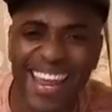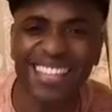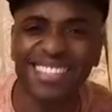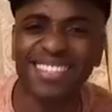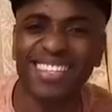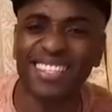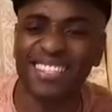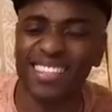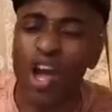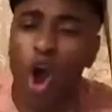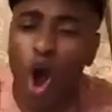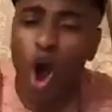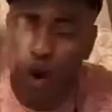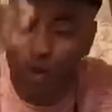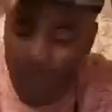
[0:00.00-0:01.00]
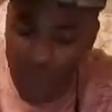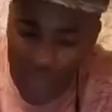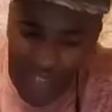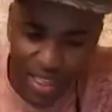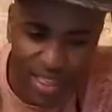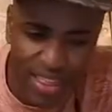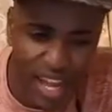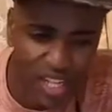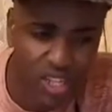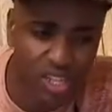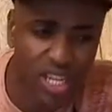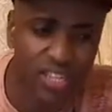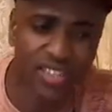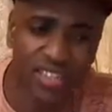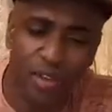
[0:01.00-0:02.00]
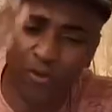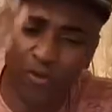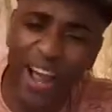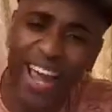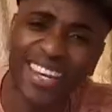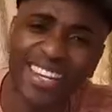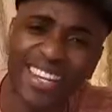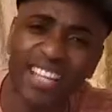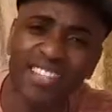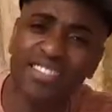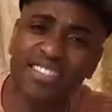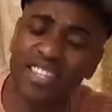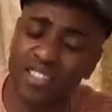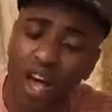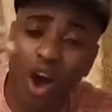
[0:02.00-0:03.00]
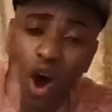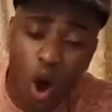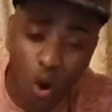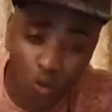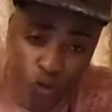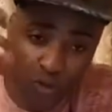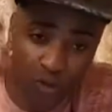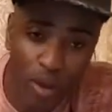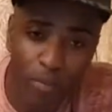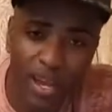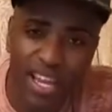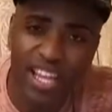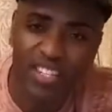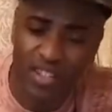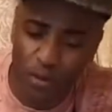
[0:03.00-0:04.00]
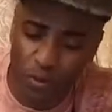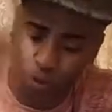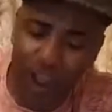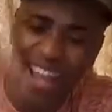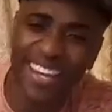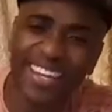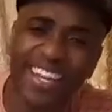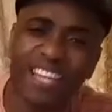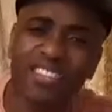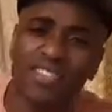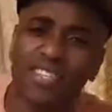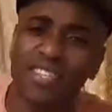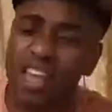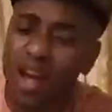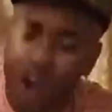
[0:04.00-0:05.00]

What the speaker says: the finances of businesses. It's here to destroy the finances.